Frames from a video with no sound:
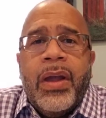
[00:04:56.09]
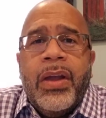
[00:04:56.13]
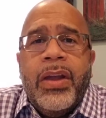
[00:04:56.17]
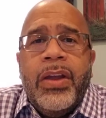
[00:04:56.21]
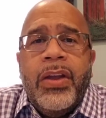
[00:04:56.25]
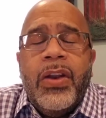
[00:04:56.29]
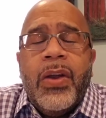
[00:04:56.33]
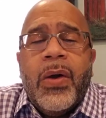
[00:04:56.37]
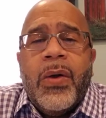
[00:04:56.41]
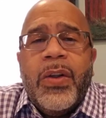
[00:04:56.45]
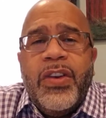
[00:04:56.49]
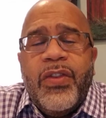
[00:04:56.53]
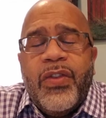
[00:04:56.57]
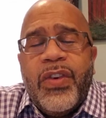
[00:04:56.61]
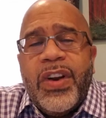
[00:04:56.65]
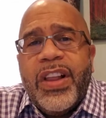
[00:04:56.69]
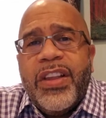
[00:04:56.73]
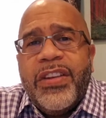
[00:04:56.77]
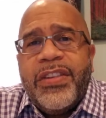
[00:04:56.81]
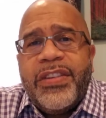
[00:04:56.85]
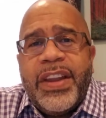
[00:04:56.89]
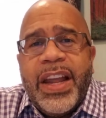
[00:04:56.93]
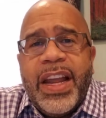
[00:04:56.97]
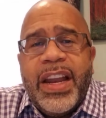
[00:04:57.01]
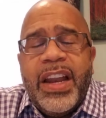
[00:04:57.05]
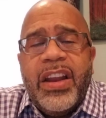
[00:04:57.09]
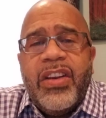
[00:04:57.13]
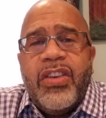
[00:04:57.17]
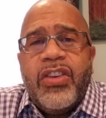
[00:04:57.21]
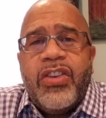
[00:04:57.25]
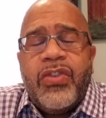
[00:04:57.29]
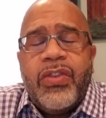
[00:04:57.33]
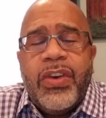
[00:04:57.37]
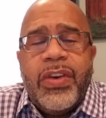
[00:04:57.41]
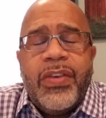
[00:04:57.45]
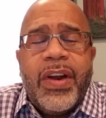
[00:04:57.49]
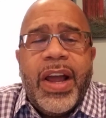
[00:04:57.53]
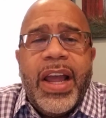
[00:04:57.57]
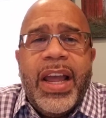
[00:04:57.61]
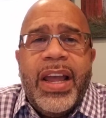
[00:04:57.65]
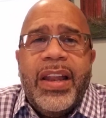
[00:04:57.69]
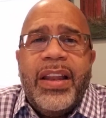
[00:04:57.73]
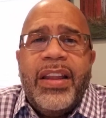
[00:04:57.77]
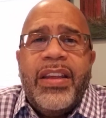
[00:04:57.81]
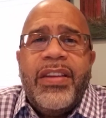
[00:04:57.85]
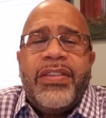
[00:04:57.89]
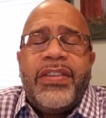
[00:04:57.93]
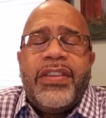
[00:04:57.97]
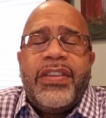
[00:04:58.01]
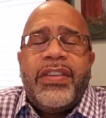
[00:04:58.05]
In the real estate industry, right? And
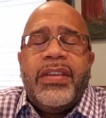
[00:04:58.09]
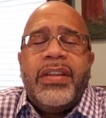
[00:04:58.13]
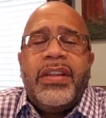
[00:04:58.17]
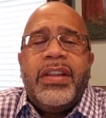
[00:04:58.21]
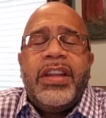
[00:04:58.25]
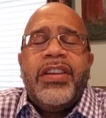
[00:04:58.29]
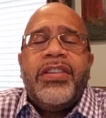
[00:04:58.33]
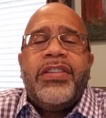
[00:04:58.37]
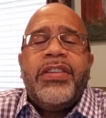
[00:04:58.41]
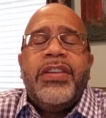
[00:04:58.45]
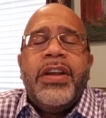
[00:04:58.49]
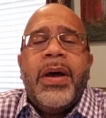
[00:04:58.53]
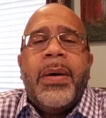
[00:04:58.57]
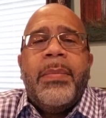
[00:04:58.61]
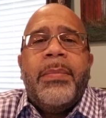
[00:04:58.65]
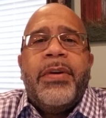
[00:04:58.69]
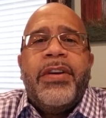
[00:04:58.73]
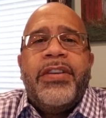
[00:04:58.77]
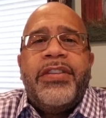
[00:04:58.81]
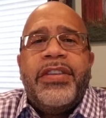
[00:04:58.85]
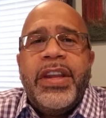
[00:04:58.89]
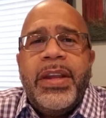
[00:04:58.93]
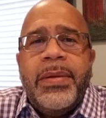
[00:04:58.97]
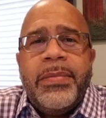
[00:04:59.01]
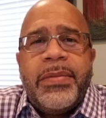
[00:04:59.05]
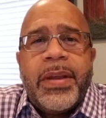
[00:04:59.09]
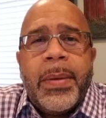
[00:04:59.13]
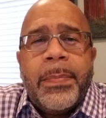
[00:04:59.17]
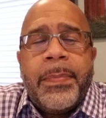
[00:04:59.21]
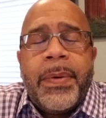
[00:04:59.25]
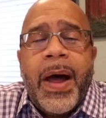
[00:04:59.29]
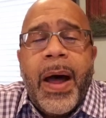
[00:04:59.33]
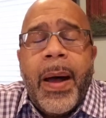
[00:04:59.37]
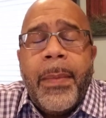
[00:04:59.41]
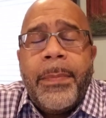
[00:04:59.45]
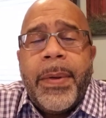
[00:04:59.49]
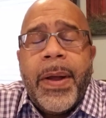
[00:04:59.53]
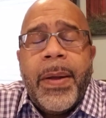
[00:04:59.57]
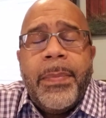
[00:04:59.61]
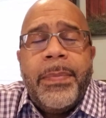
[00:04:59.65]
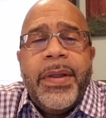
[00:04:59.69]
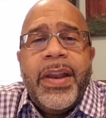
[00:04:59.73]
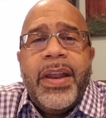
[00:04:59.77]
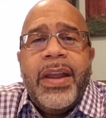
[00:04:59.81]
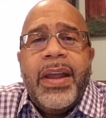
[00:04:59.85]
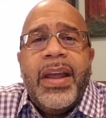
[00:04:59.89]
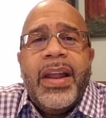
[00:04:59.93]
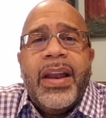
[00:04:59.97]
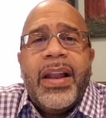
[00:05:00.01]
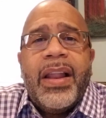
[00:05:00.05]
this number seems to pop up
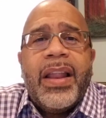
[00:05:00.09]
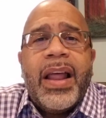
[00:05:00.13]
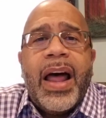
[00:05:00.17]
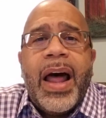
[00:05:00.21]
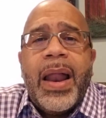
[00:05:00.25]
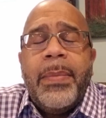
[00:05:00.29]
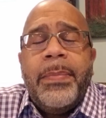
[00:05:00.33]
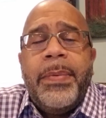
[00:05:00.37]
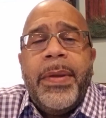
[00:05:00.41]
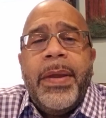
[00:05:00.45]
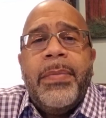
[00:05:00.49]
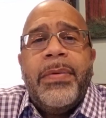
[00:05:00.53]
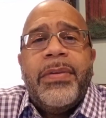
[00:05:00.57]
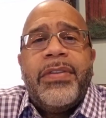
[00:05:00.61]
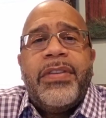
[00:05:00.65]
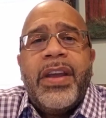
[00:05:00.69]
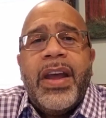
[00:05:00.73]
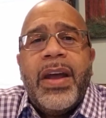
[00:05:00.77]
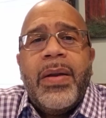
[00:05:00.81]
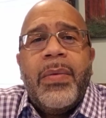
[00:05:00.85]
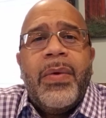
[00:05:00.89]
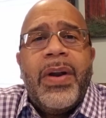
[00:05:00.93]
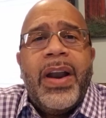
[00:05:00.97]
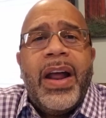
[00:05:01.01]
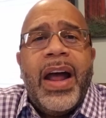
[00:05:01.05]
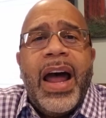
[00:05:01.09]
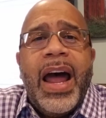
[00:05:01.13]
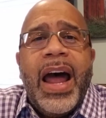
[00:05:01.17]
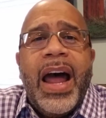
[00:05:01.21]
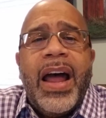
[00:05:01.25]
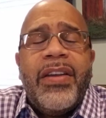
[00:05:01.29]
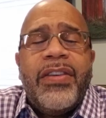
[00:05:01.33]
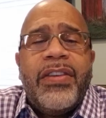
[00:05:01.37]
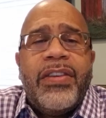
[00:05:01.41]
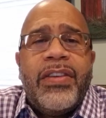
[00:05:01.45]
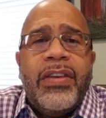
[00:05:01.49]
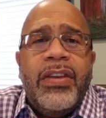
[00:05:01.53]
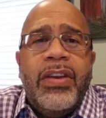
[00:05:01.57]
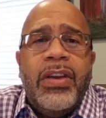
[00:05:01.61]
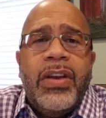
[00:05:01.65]
in a lot of people's head when I ask,